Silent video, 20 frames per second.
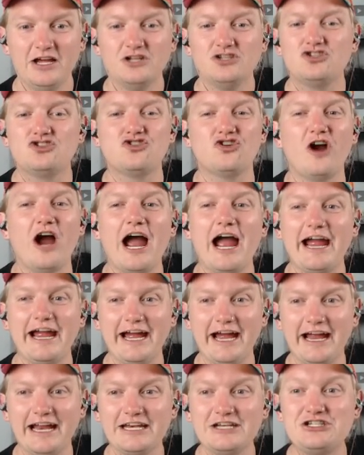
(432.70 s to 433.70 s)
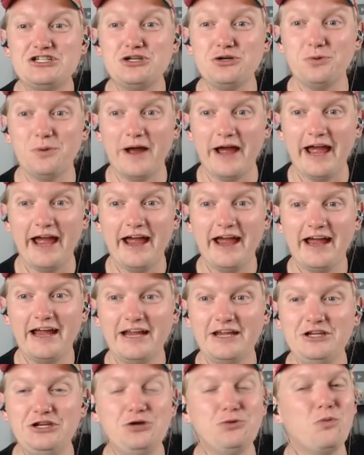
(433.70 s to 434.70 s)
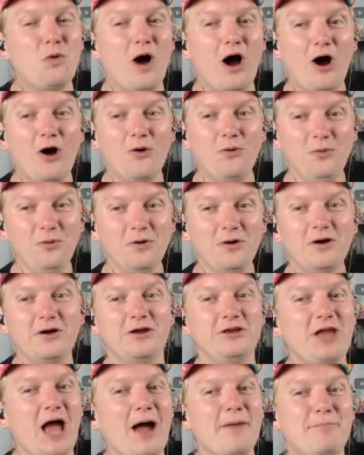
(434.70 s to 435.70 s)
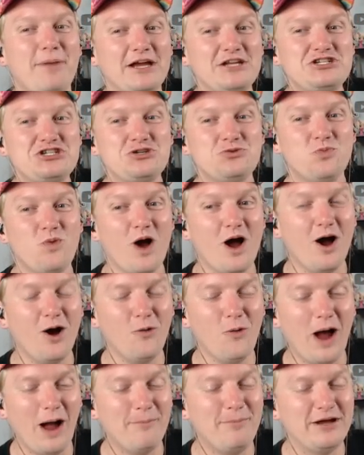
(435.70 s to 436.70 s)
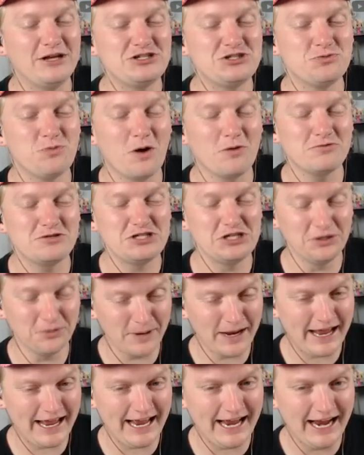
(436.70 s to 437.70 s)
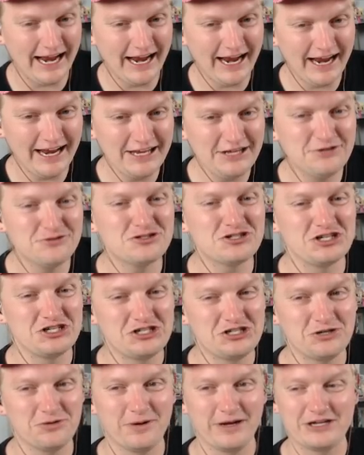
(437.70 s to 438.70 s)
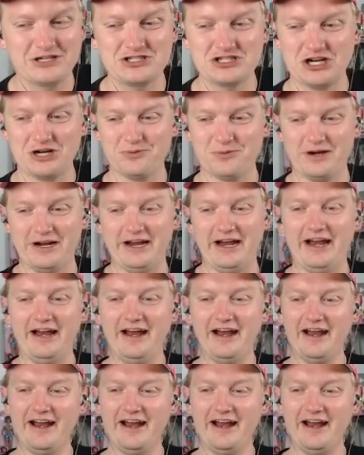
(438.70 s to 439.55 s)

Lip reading: Try it. Do it. You won't. I bet you won't. I bet you won't do it. You should do it, Cherie.